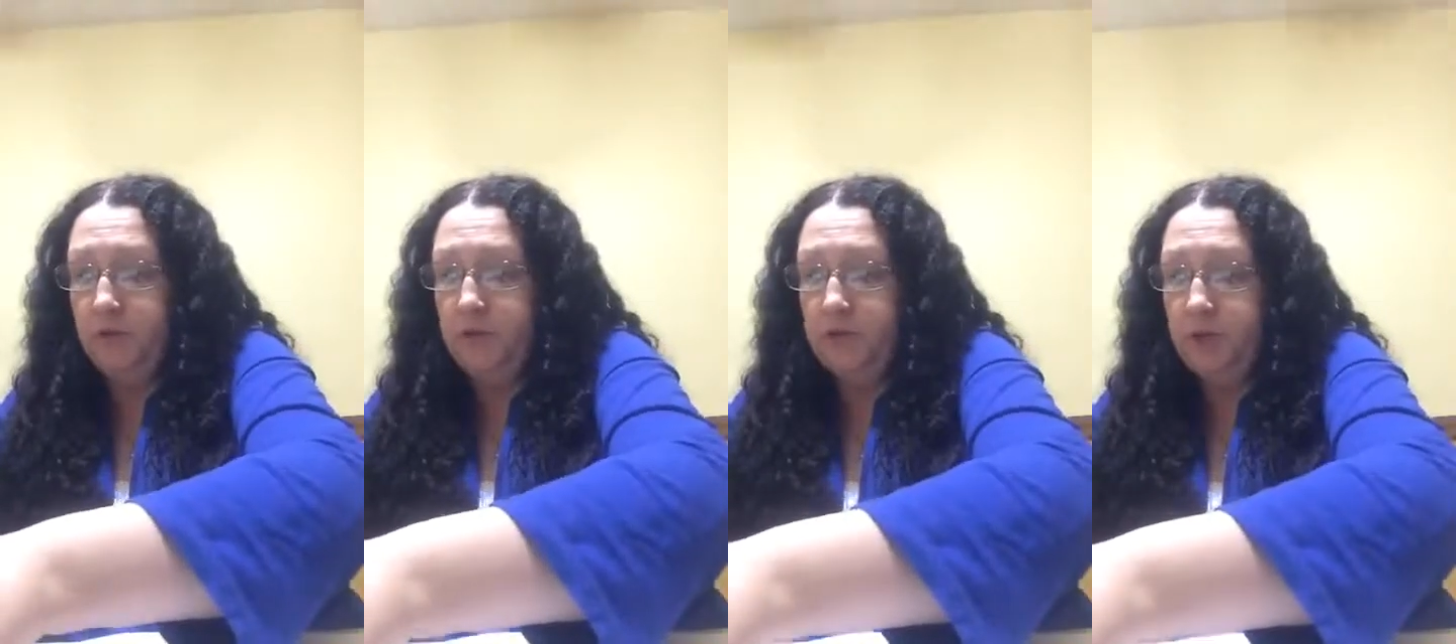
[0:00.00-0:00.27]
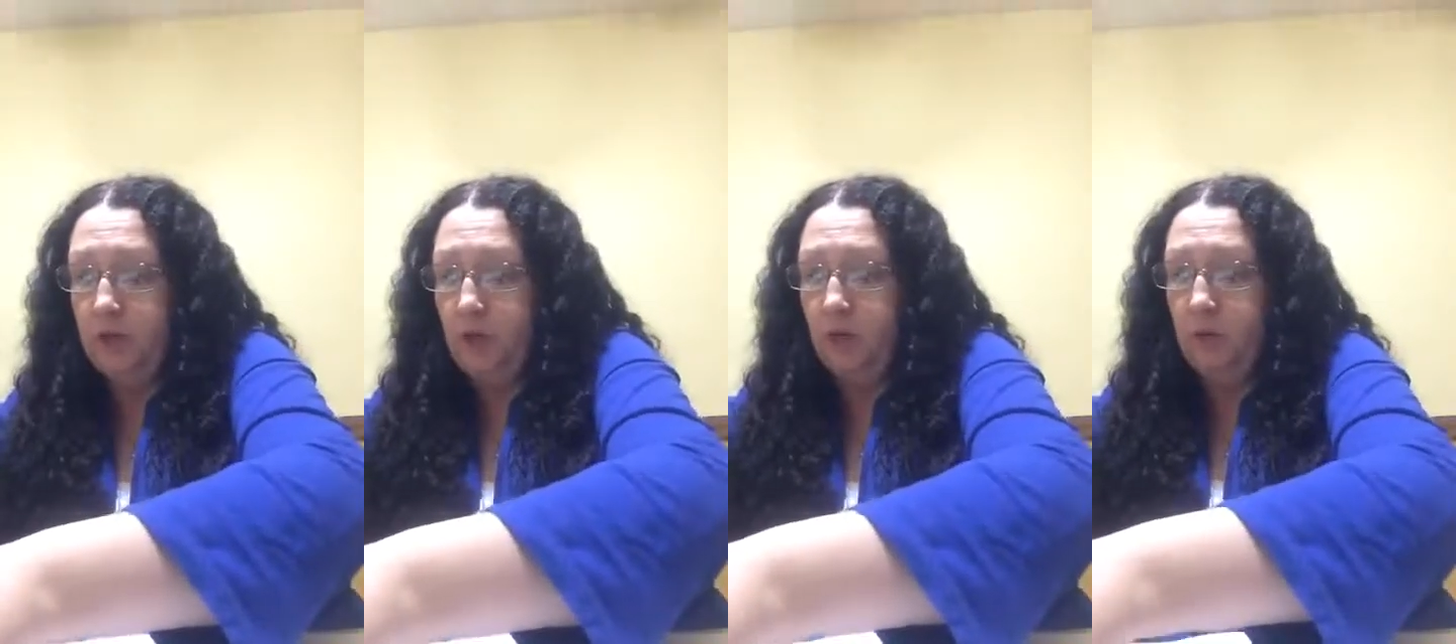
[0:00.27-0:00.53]

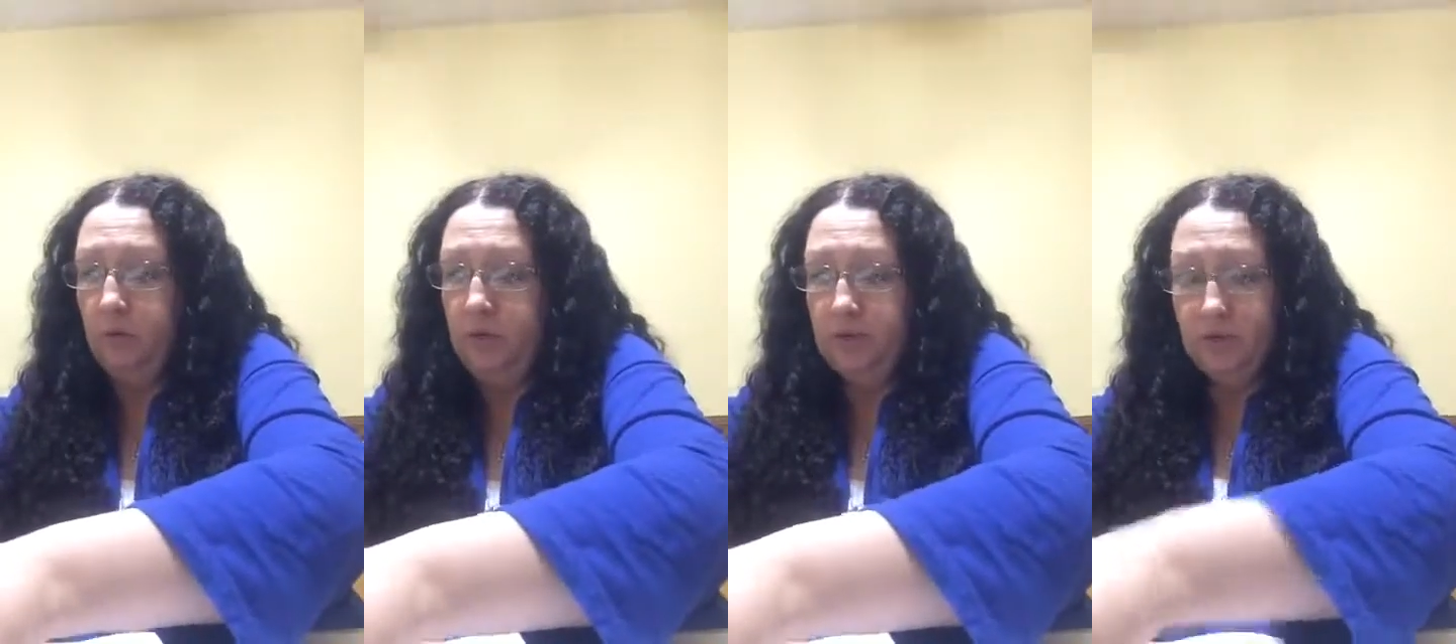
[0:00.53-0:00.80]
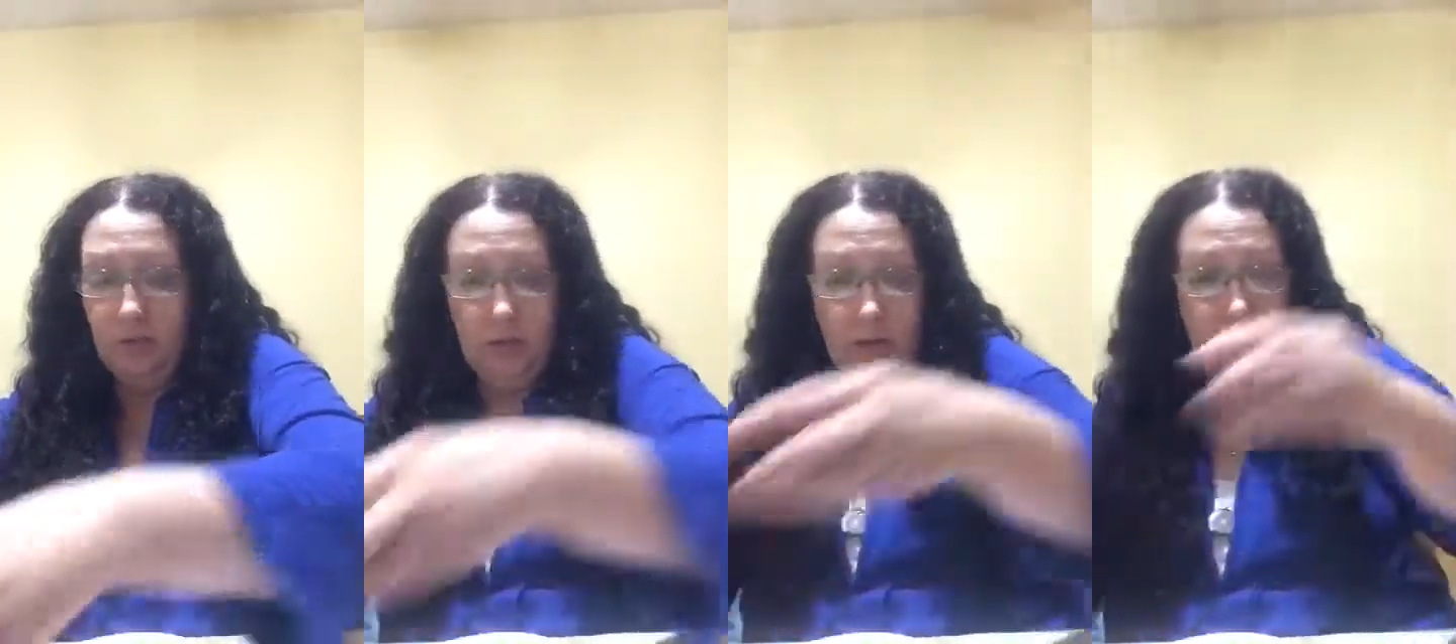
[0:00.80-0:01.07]
so it's
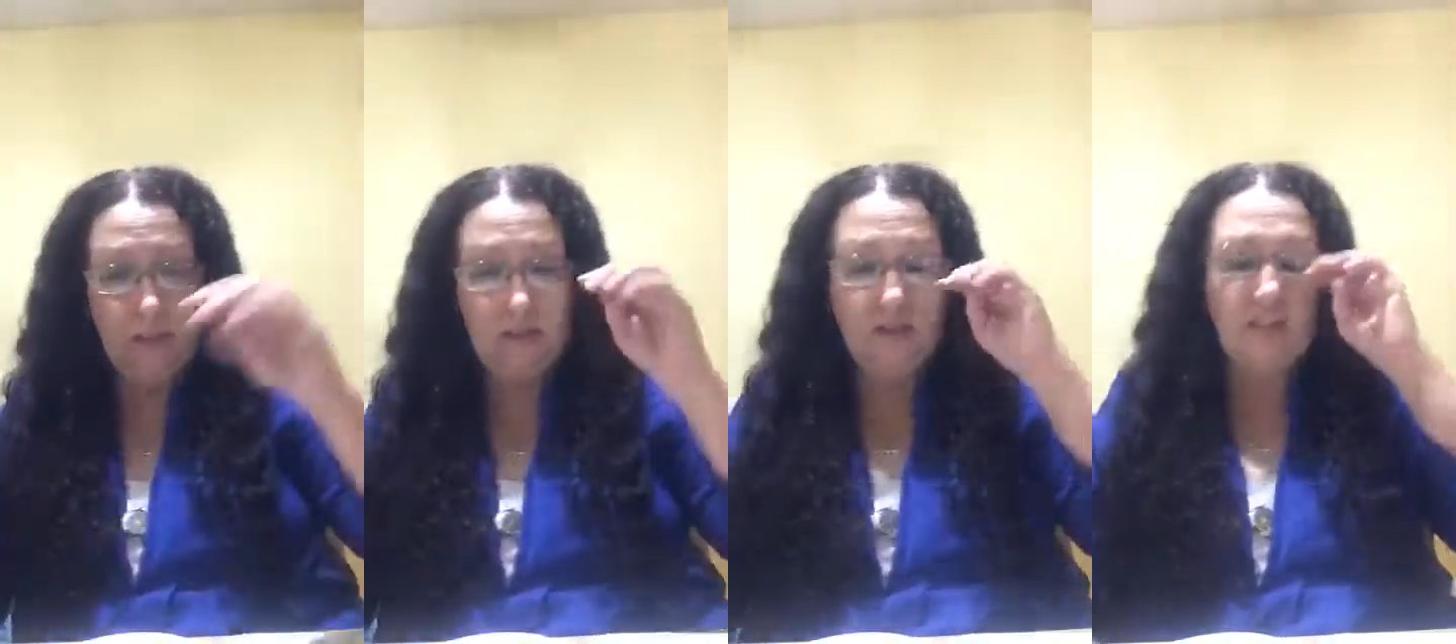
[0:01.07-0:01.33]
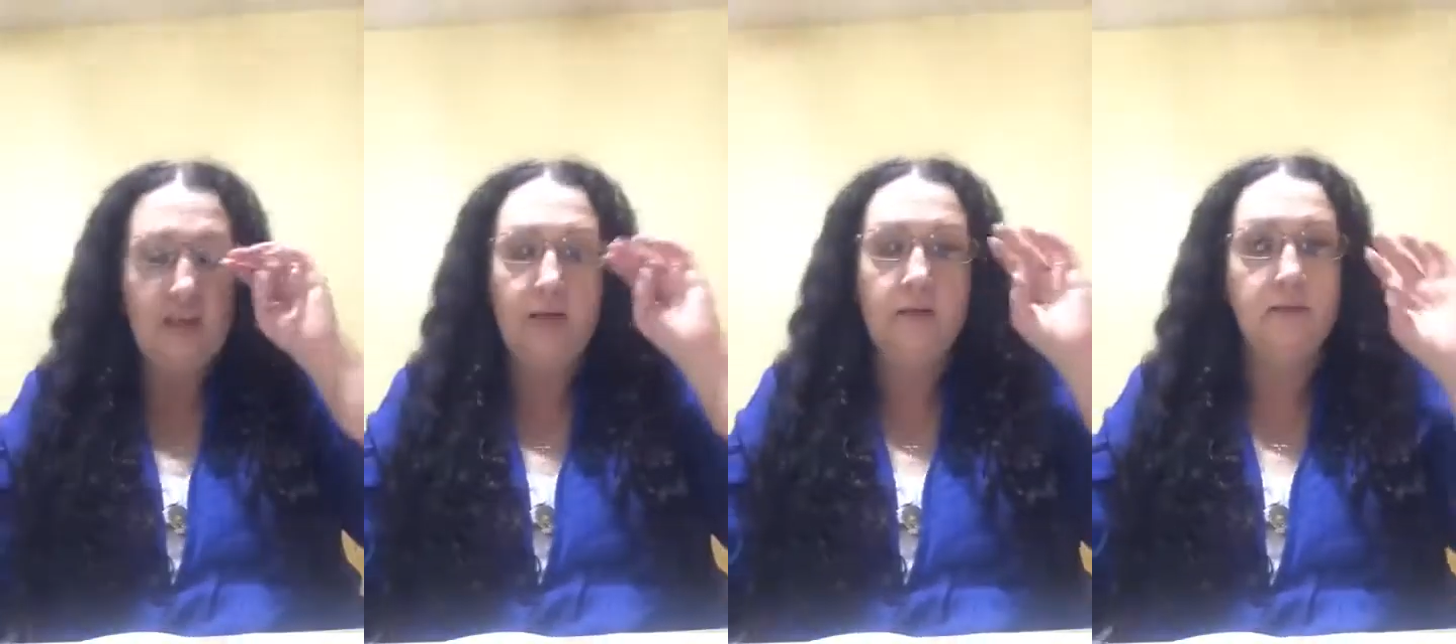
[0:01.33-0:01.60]
not a